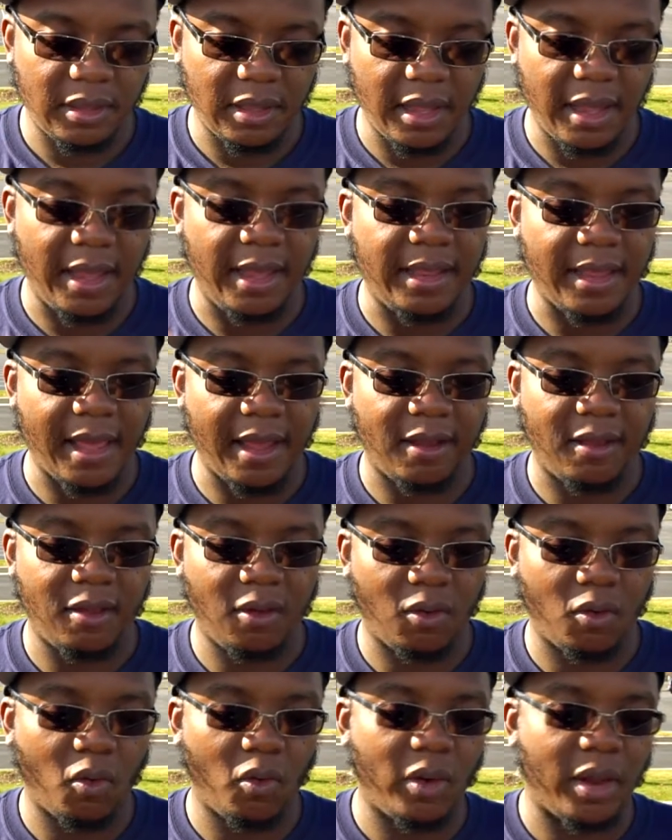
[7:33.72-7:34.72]
And that,
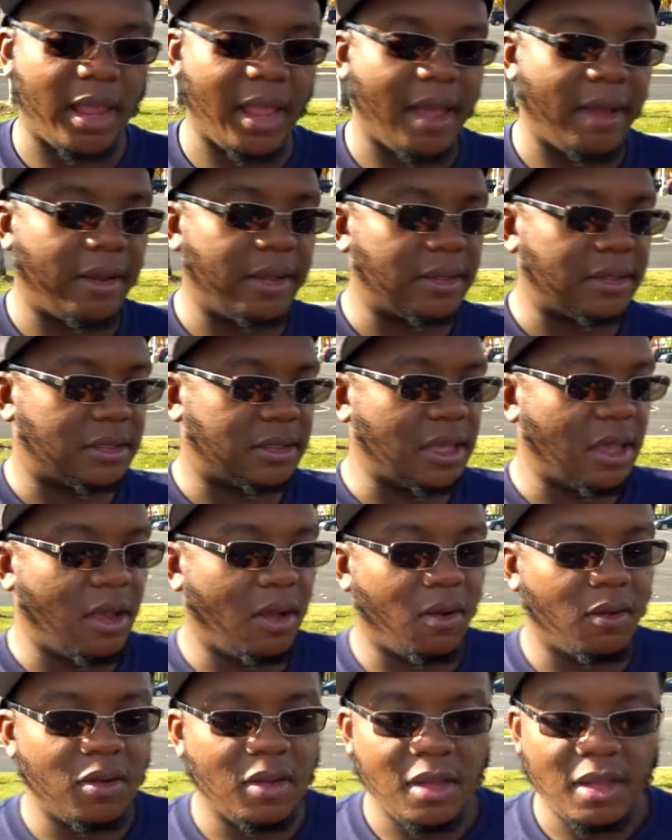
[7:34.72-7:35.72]
of course, counted.
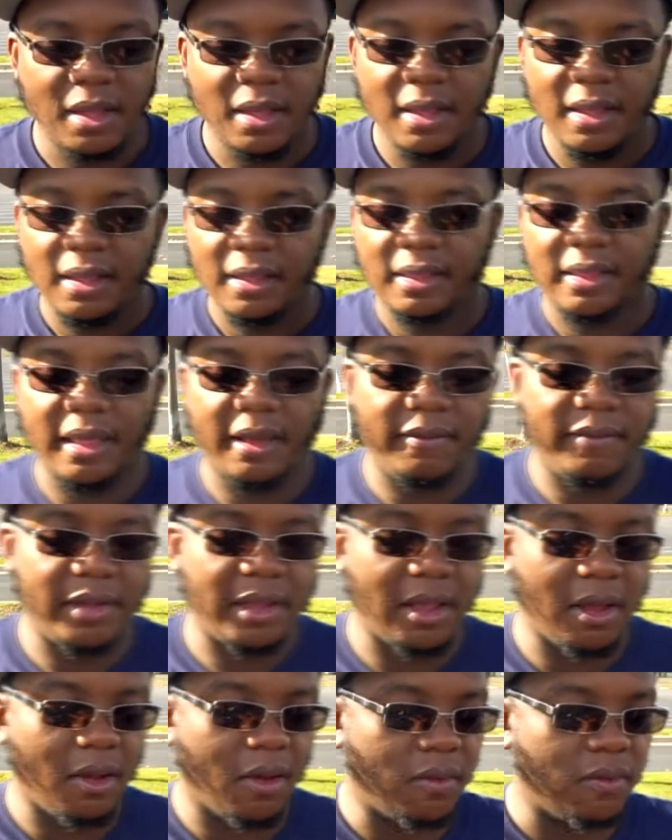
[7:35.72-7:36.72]
So there we
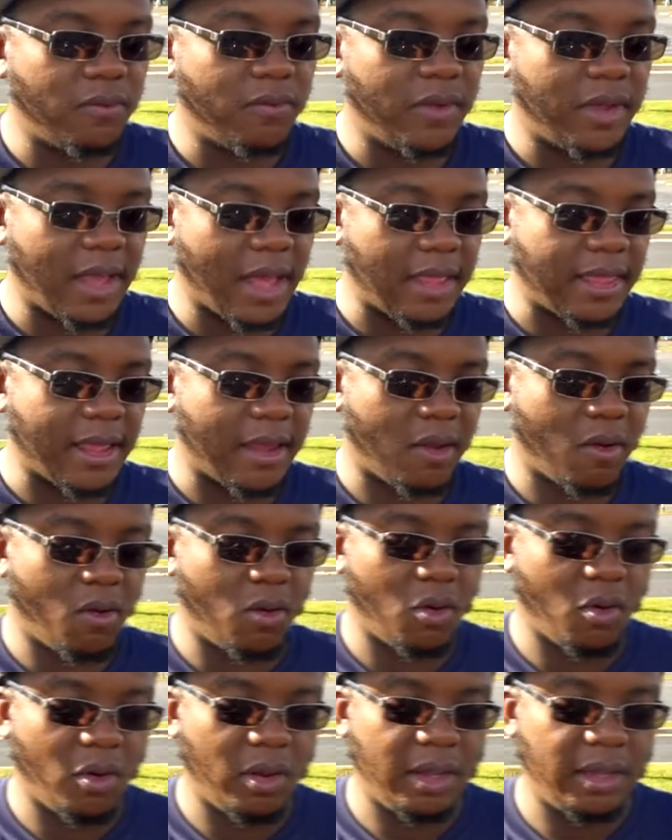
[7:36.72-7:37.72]
go. We got that
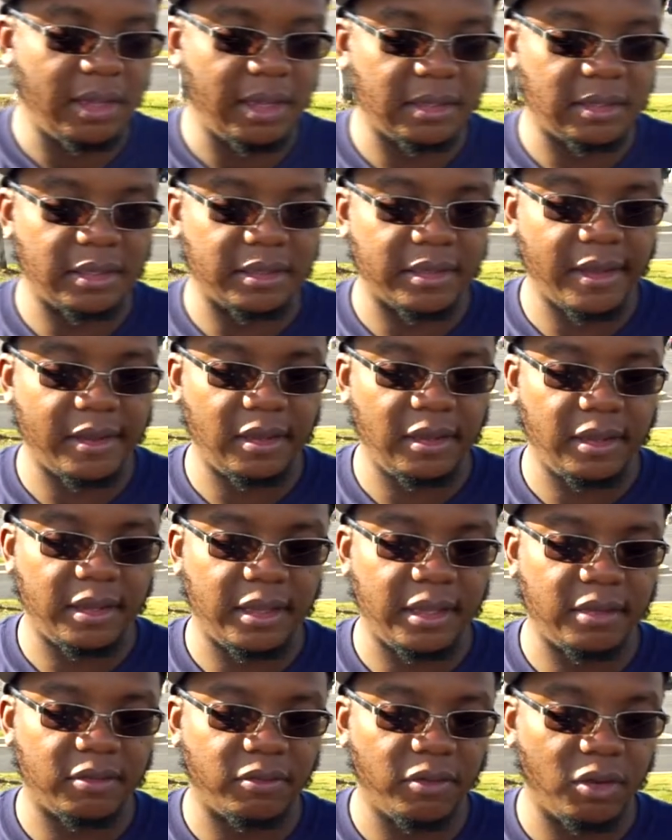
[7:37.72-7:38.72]
going on, and let's take a look at
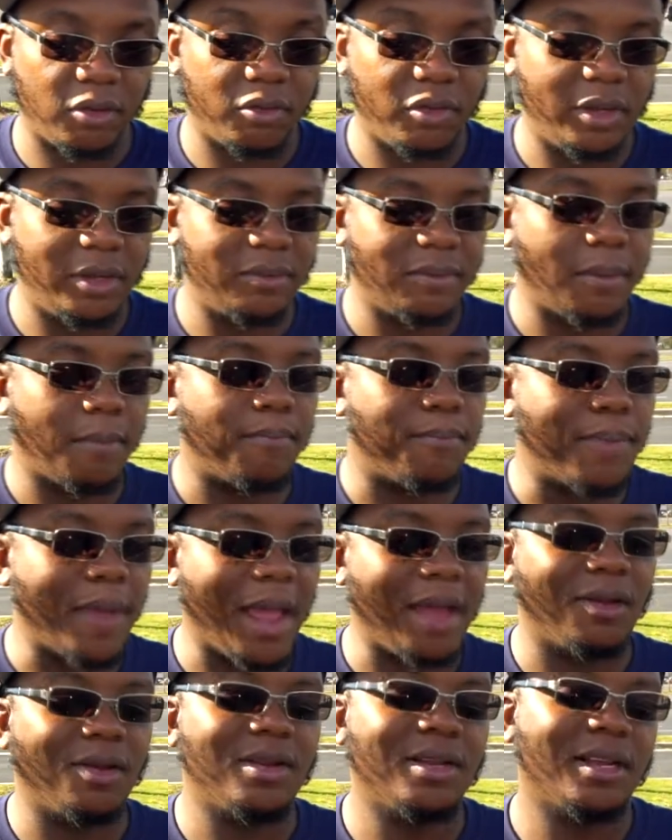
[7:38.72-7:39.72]
this real quick.
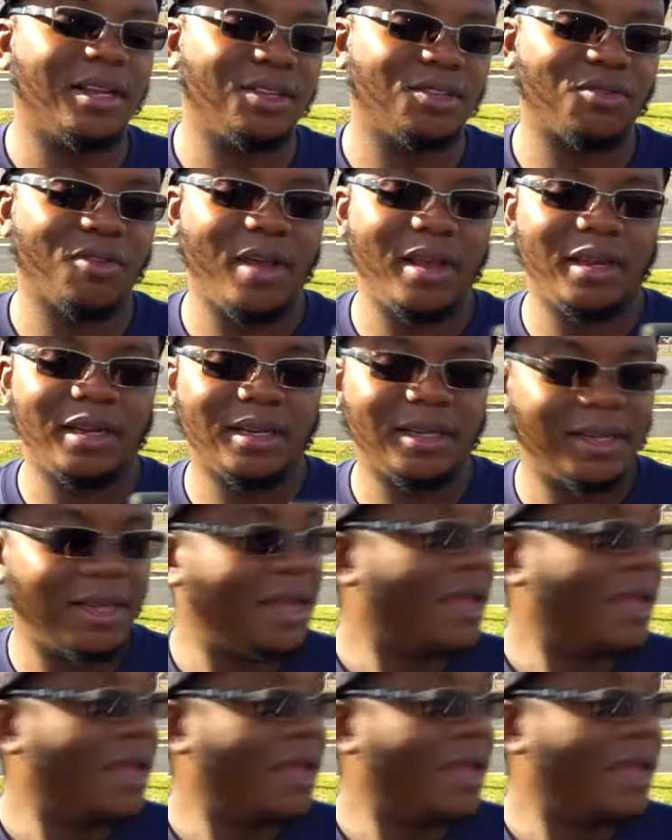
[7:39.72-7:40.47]
Battle another trainer.